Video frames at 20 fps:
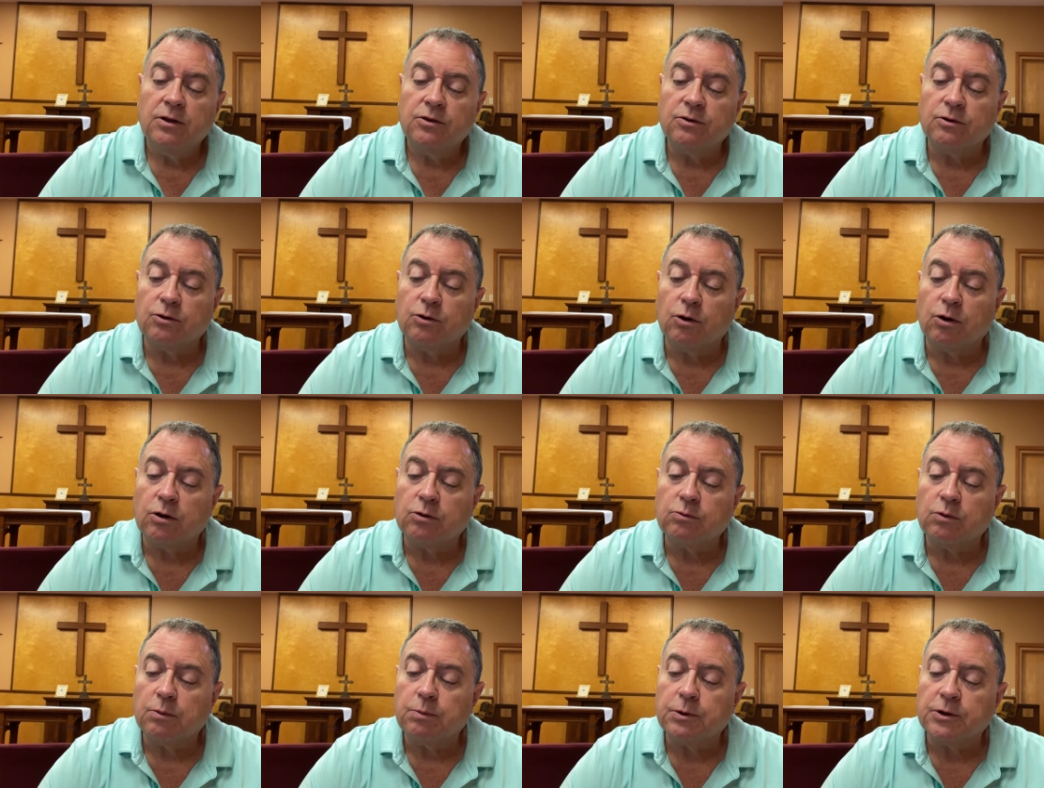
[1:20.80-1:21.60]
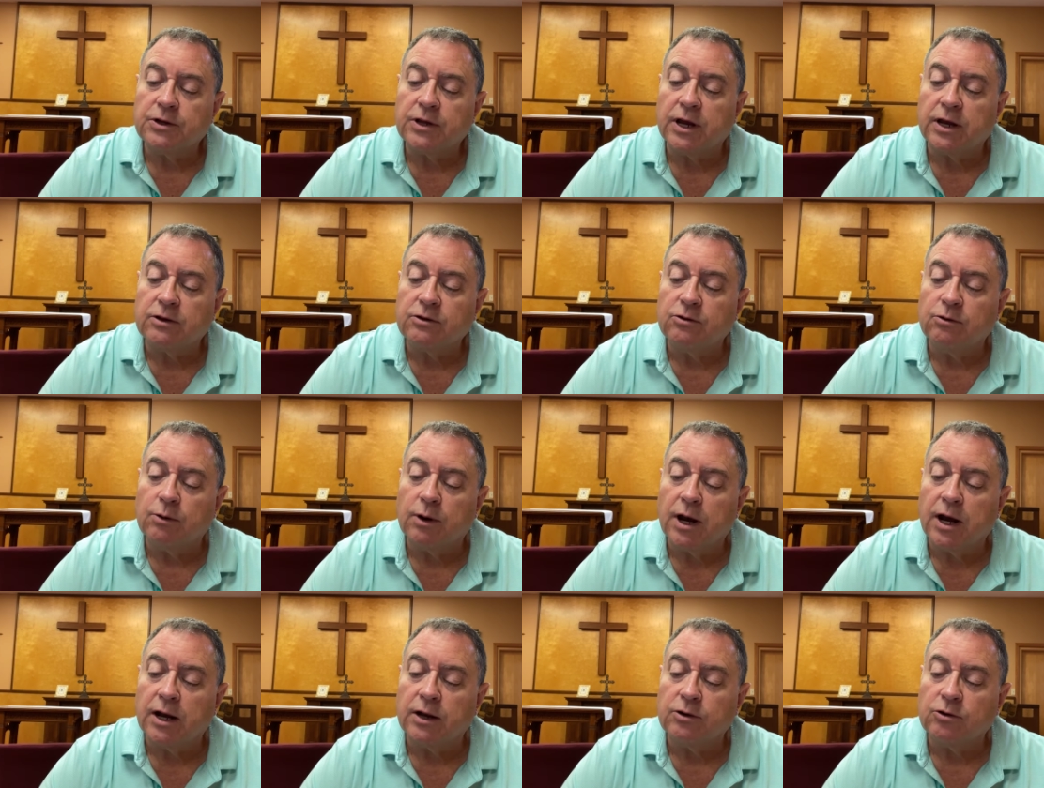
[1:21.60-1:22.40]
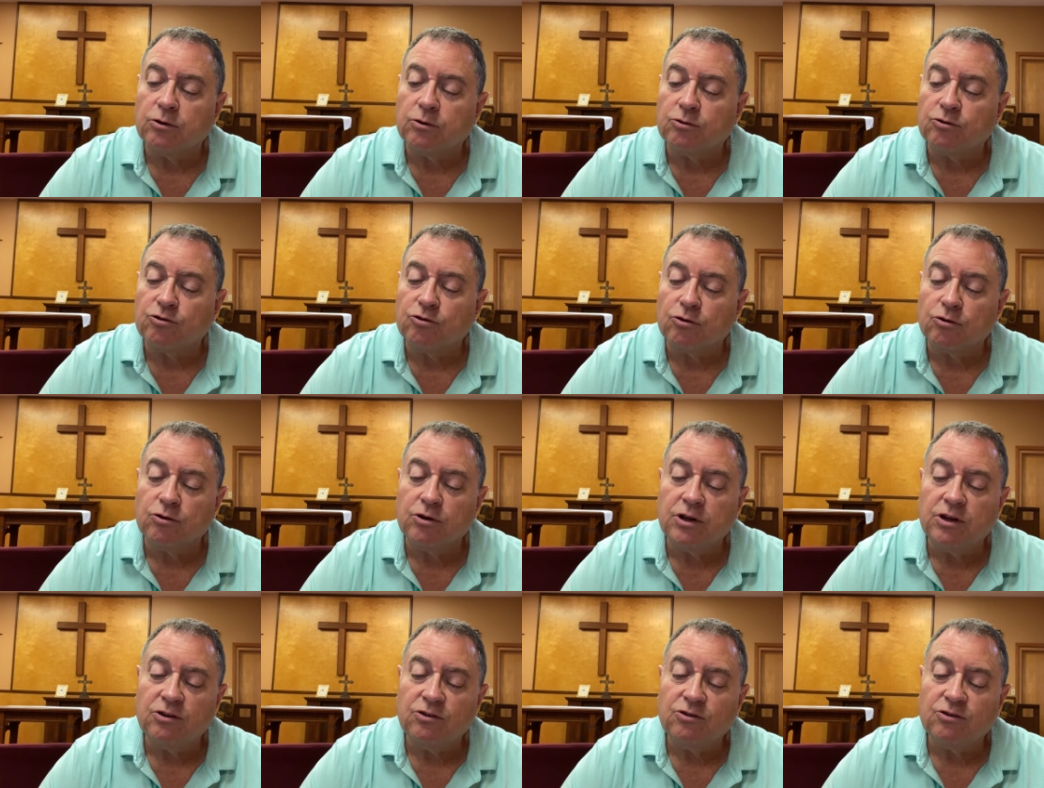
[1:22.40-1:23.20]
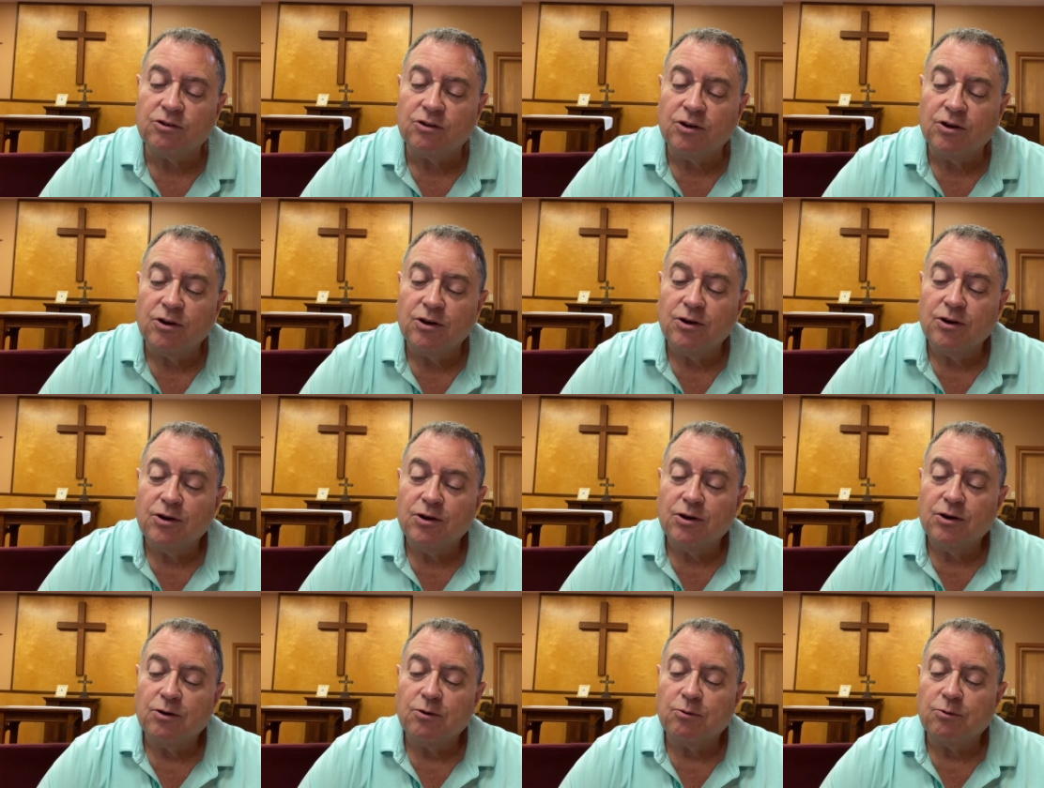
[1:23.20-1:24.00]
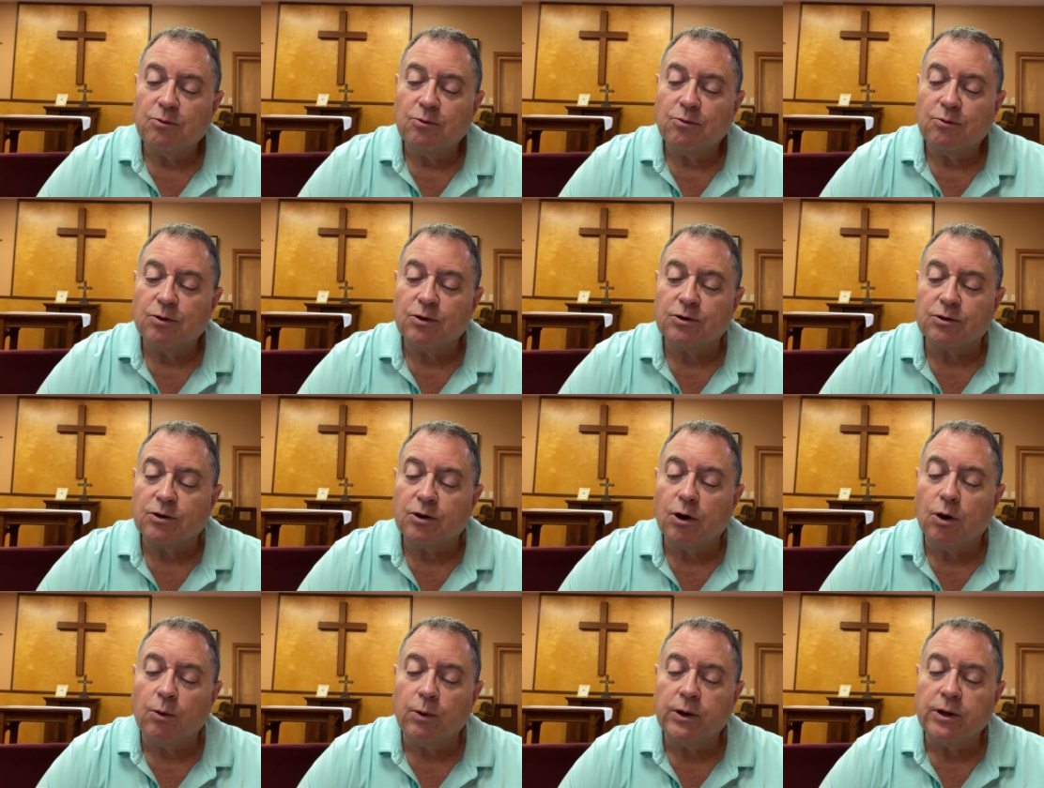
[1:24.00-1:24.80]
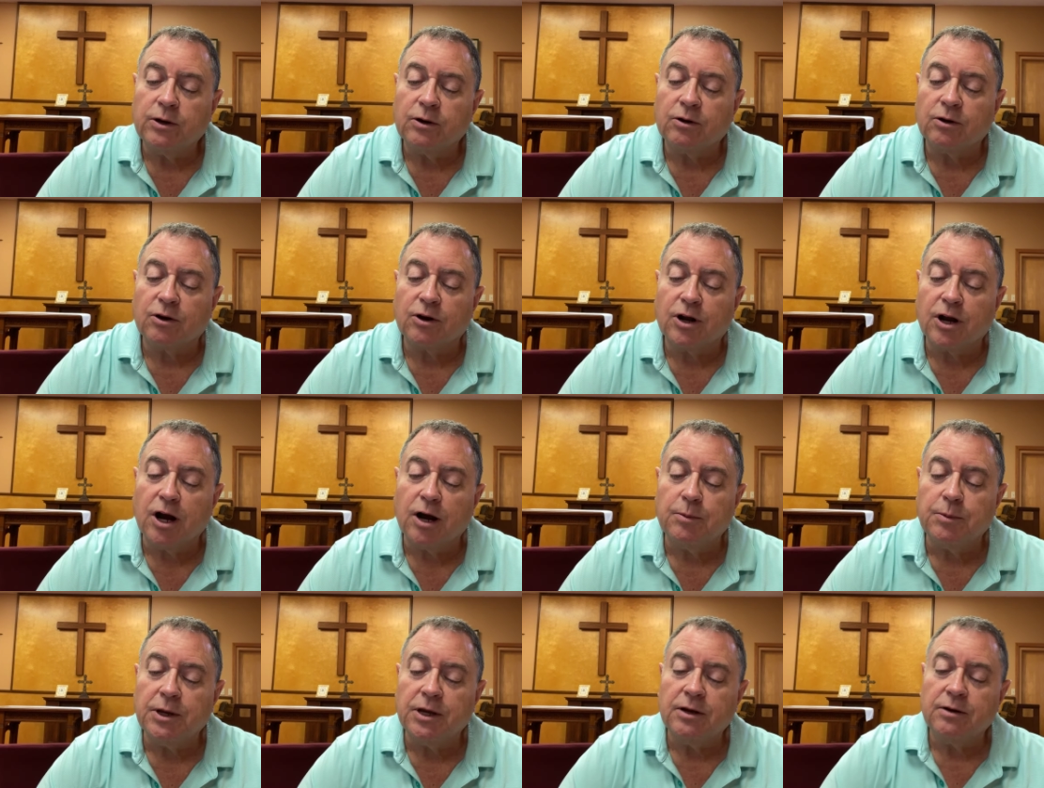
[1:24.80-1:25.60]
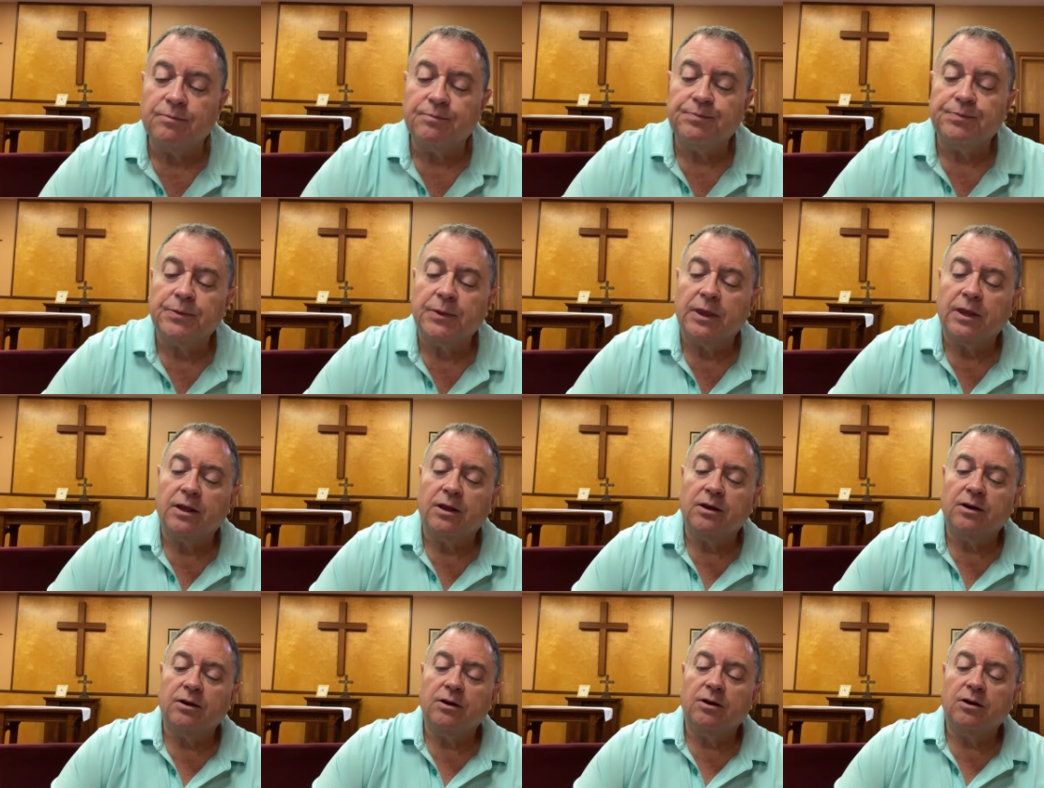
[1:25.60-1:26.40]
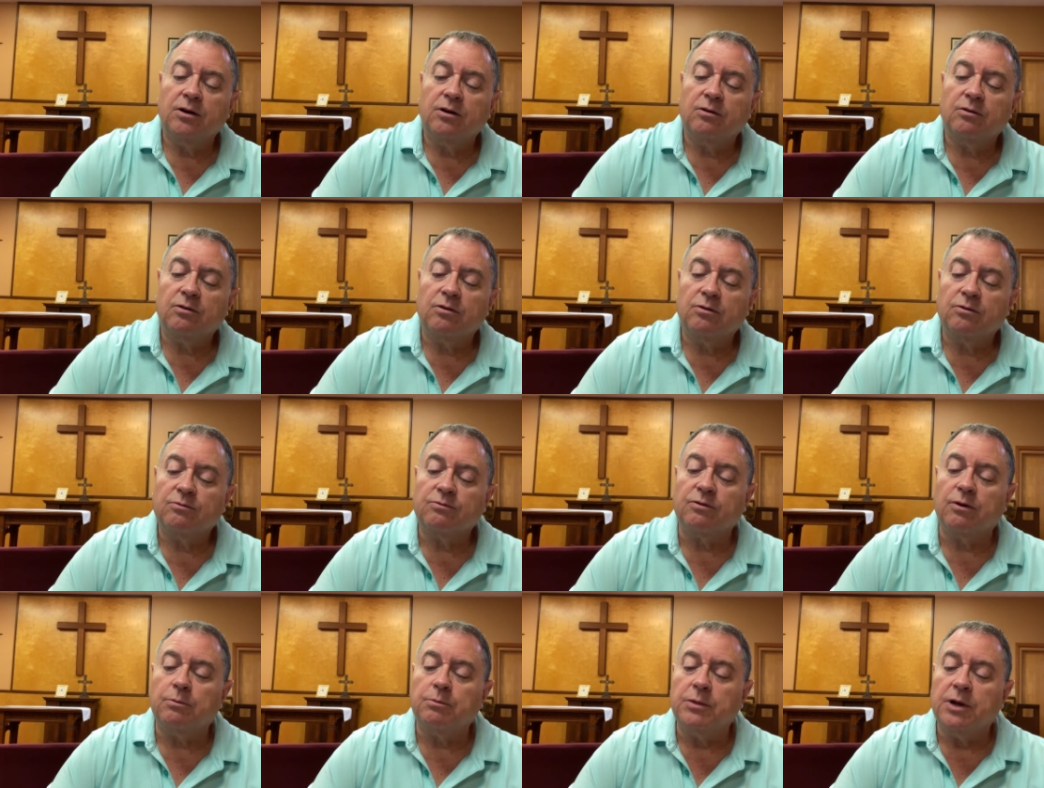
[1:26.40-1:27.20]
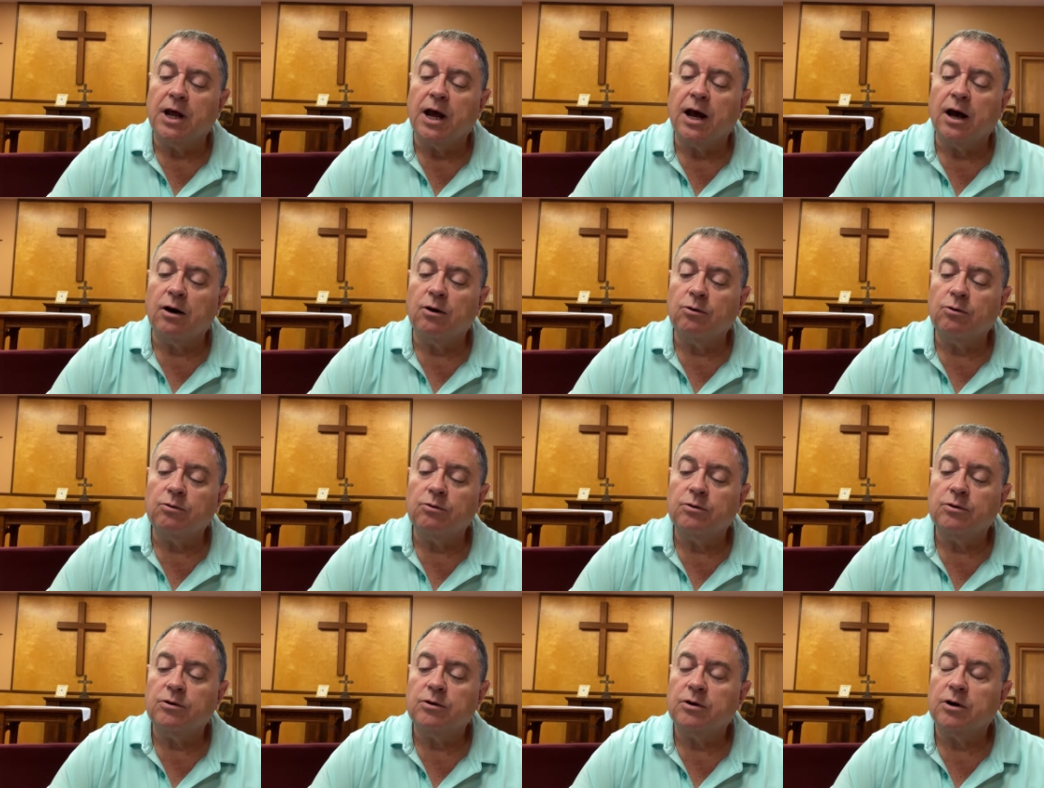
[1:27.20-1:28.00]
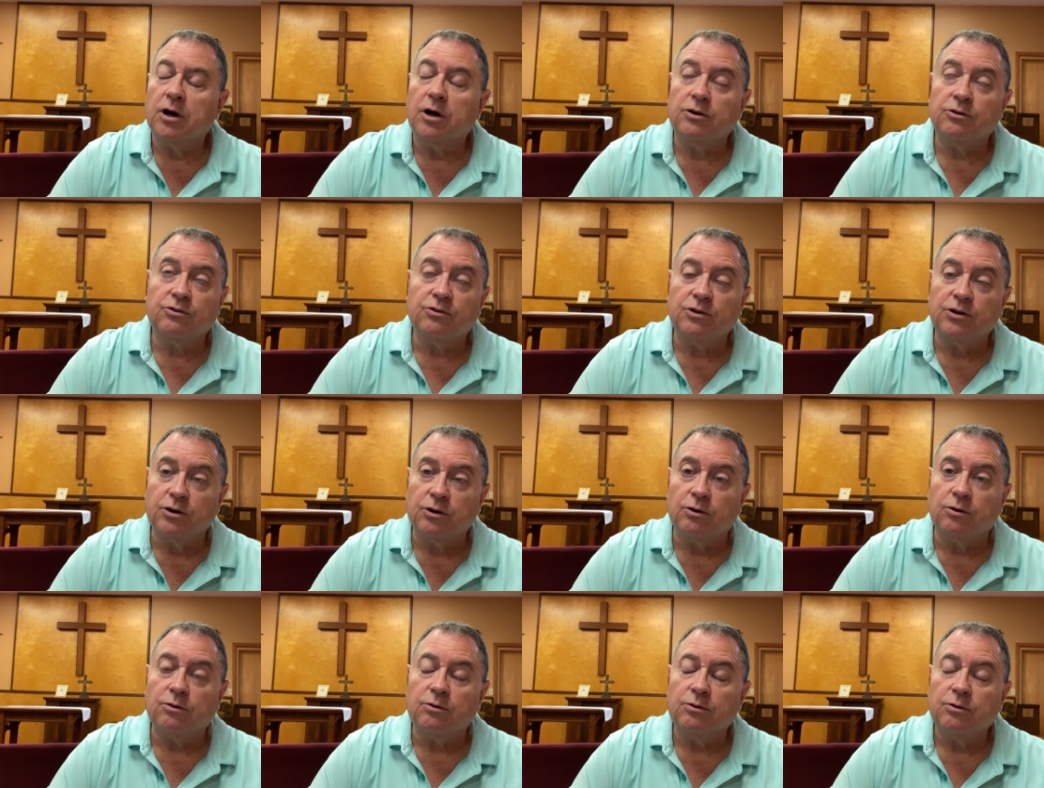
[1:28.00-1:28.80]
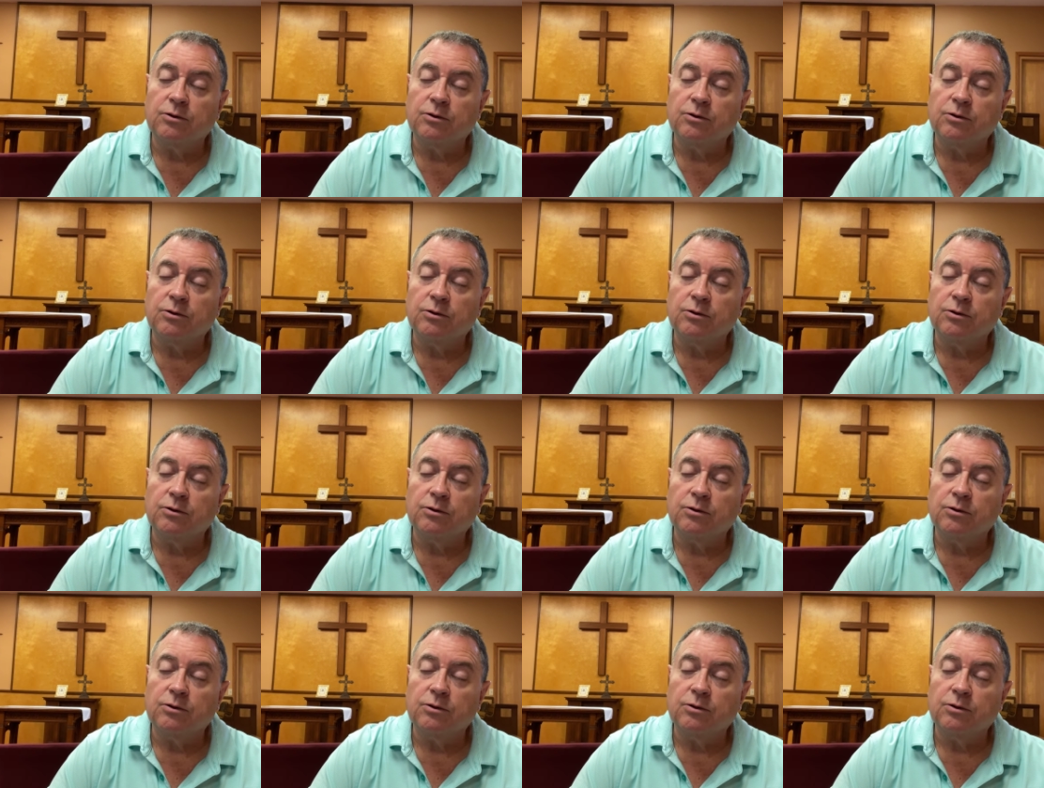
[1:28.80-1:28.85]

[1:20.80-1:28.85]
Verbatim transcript: The Lord will protect you on your journeys, whether going or coming, from now until